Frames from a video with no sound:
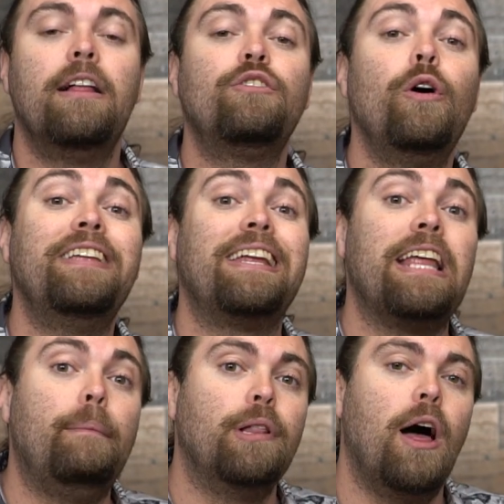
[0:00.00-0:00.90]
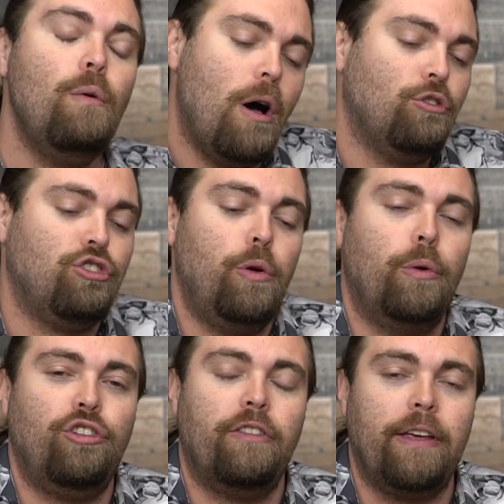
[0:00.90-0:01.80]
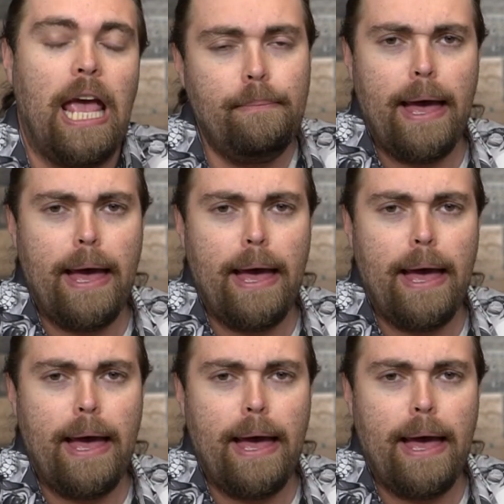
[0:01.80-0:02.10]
Let's go ahead and take it down below. I'll show you what you get in the game,